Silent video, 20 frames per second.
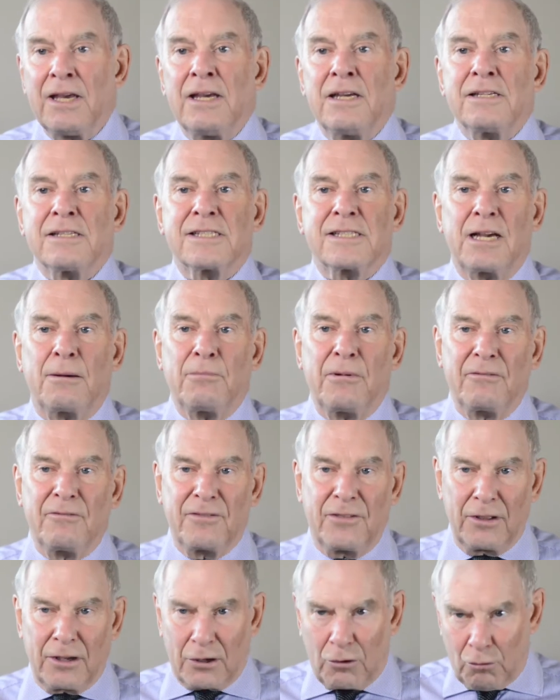Some
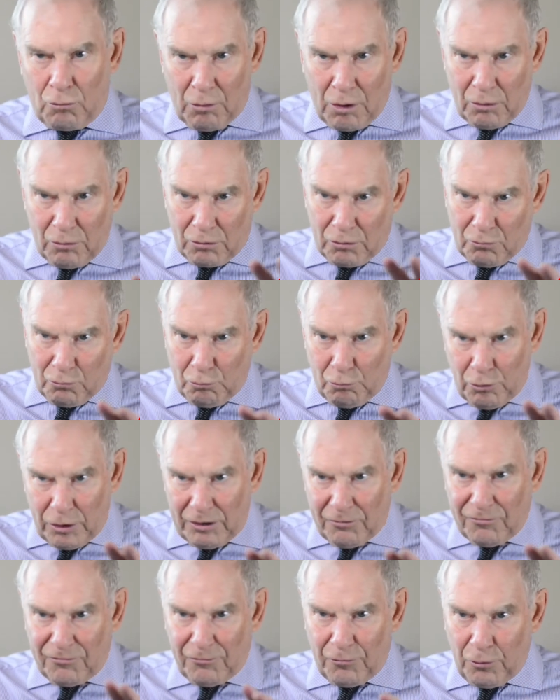of the, quote,
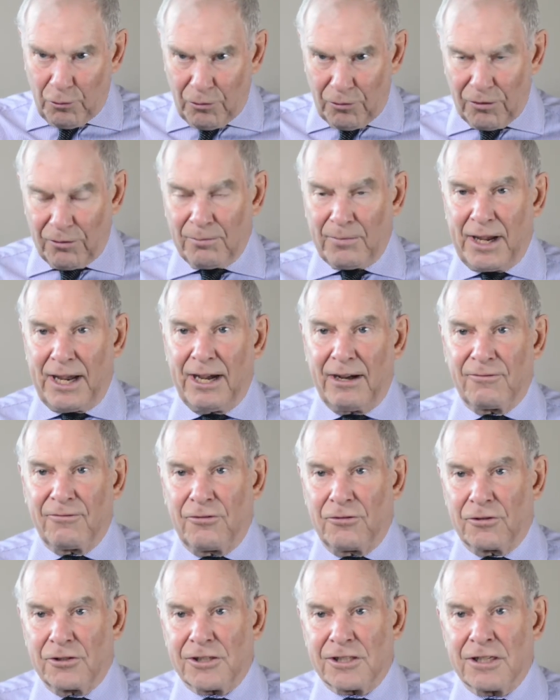reform
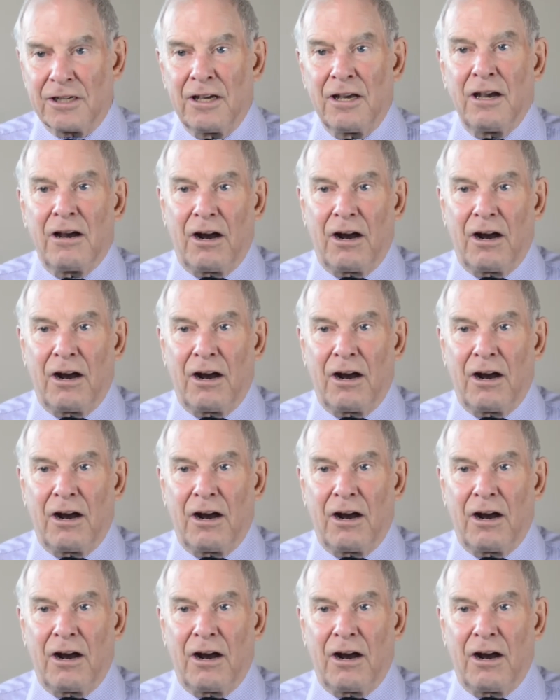efforts